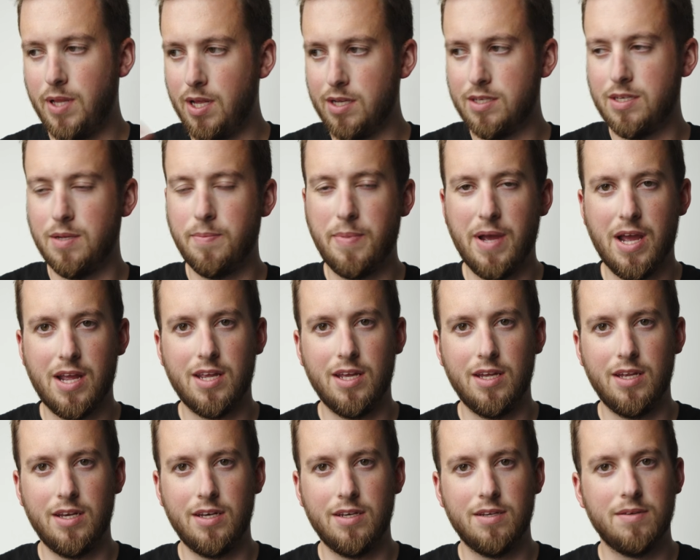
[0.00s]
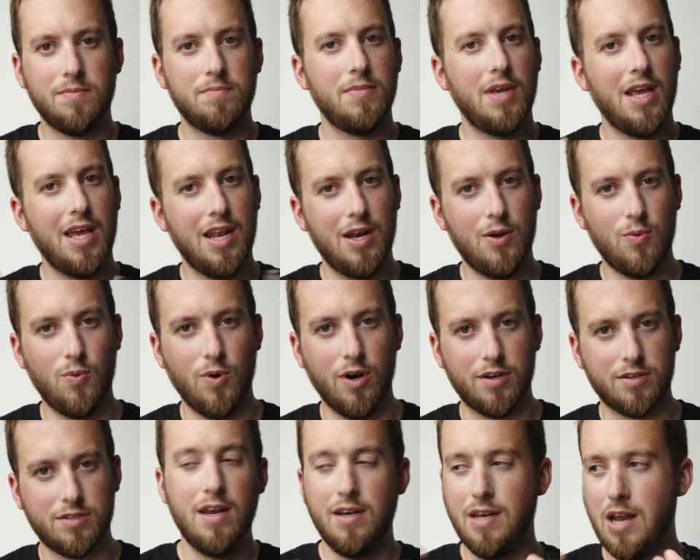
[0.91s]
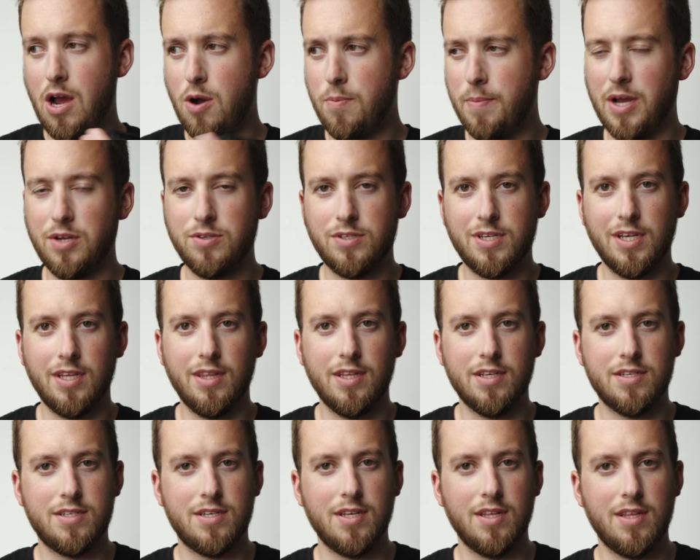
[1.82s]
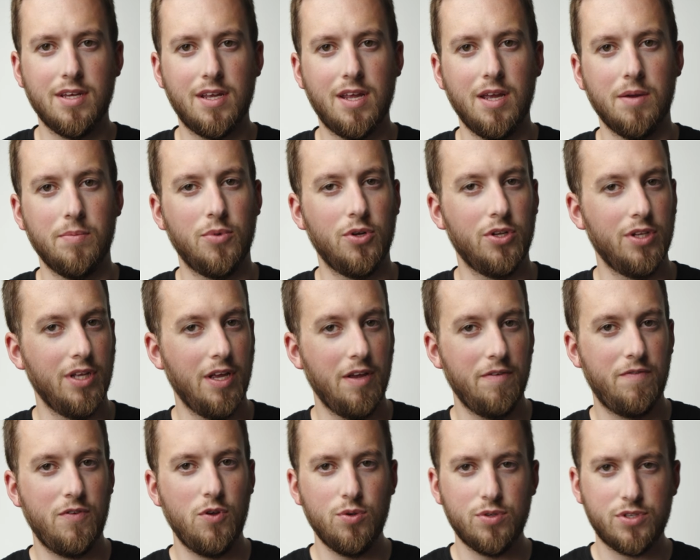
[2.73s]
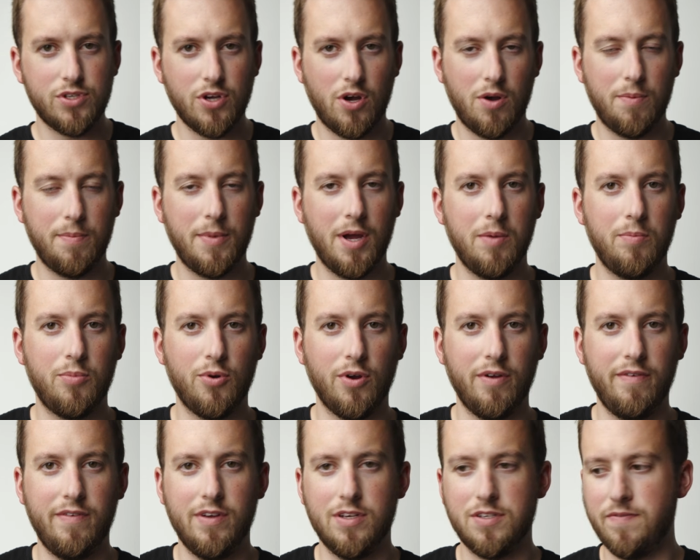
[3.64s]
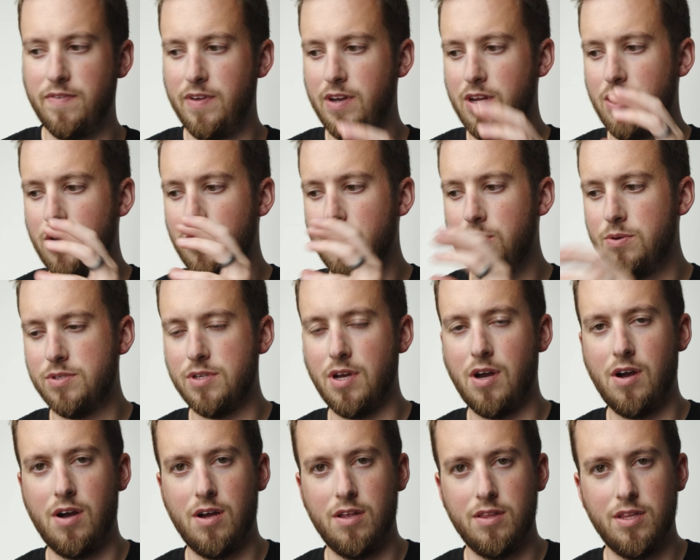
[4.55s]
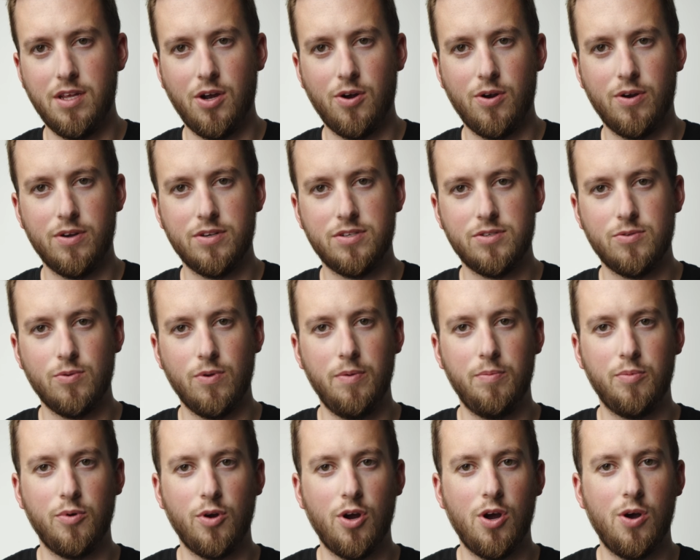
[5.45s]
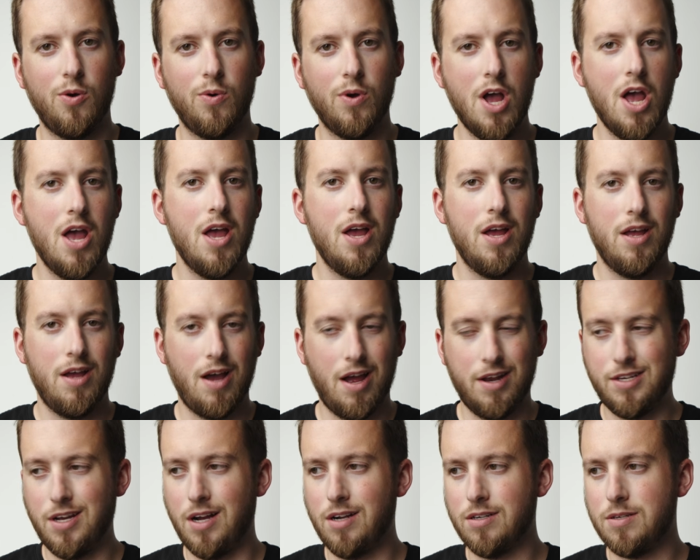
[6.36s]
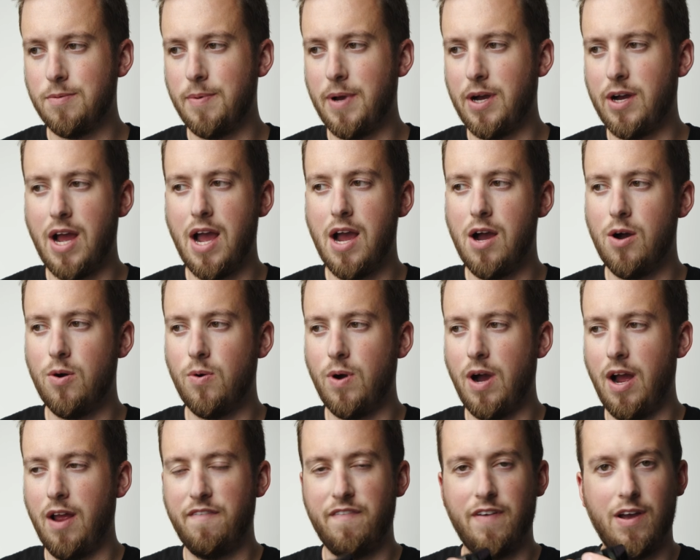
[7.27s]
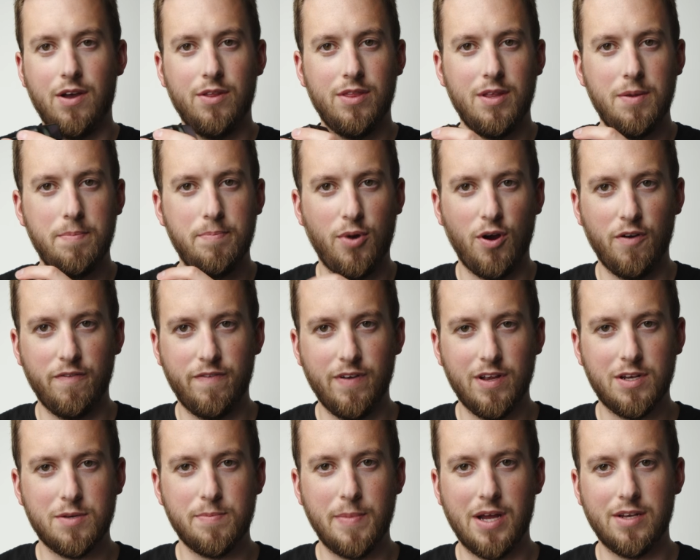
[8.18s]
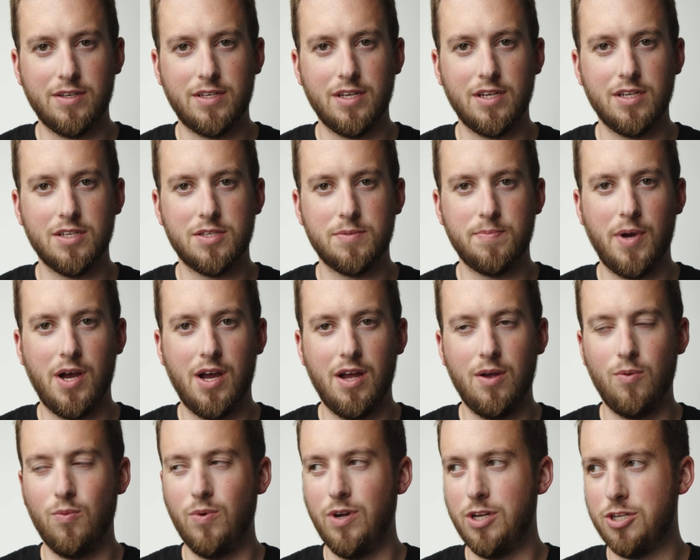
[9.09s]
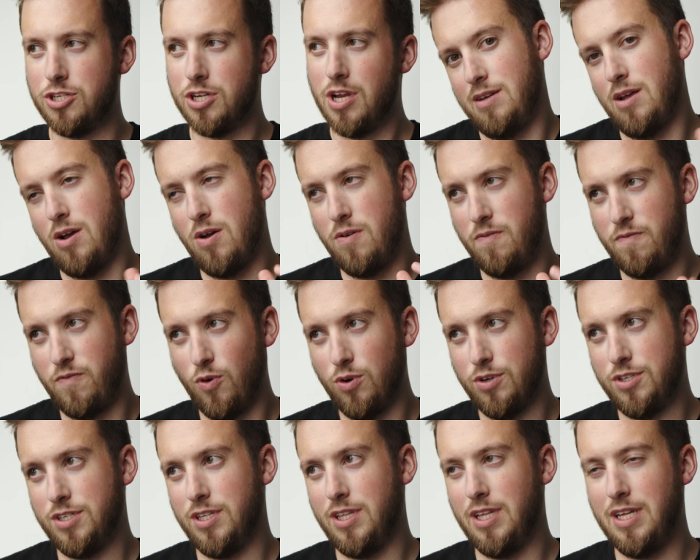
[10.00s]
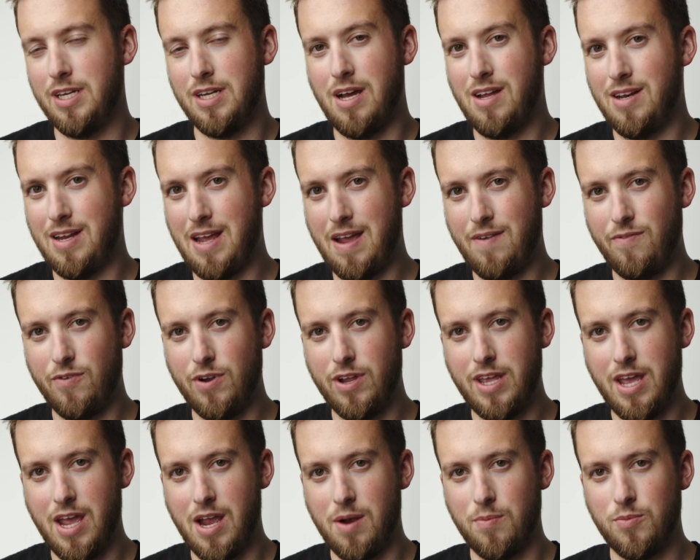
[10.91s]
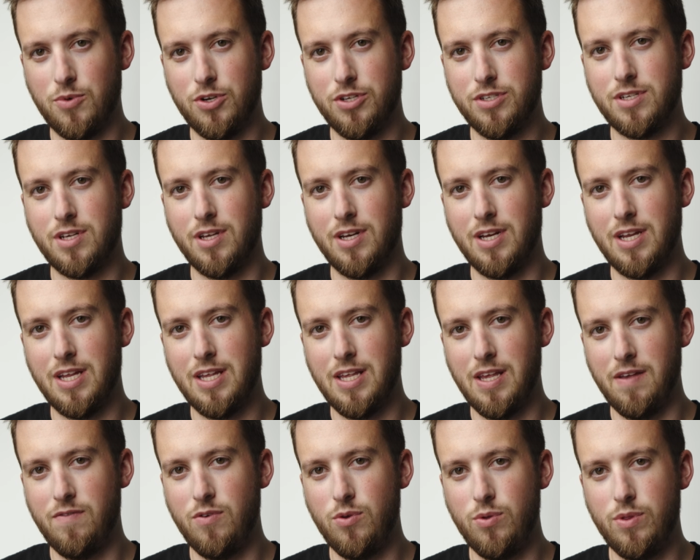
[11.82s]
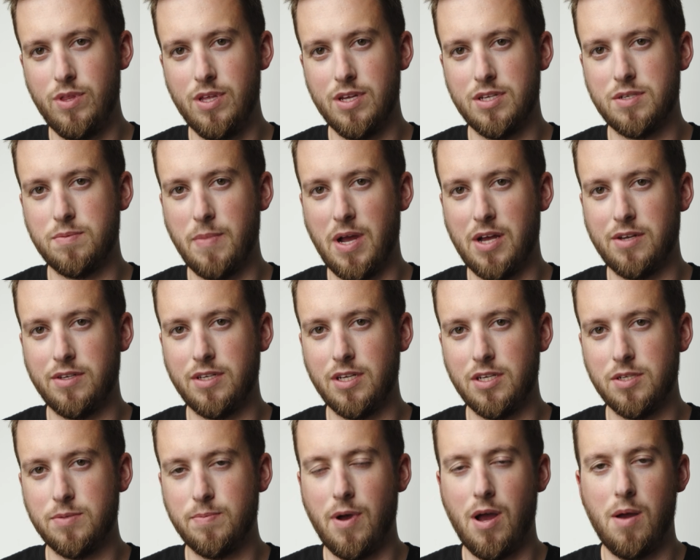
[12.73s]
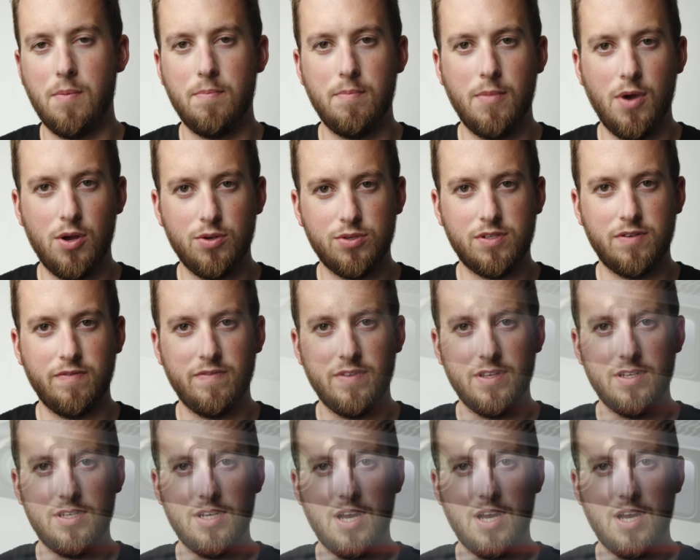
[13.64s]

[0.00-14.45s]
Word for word: plugged it back in, and it worked. Now mounting this to the gimbal. If you saw my previous videos on the RS3 Pro, I talked about how I found the perfect mounting spot, which unfortunately not every camera is gonna give you this mounting spot. Most of the